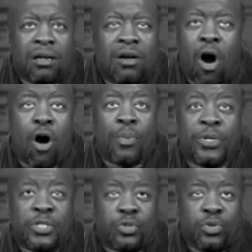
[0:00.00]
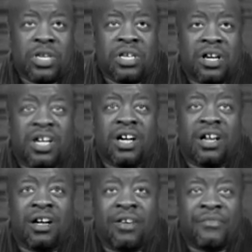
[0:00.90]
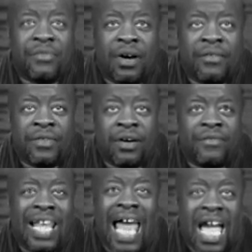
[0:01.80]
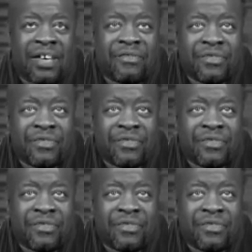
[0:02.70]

called the tree of, of, of life.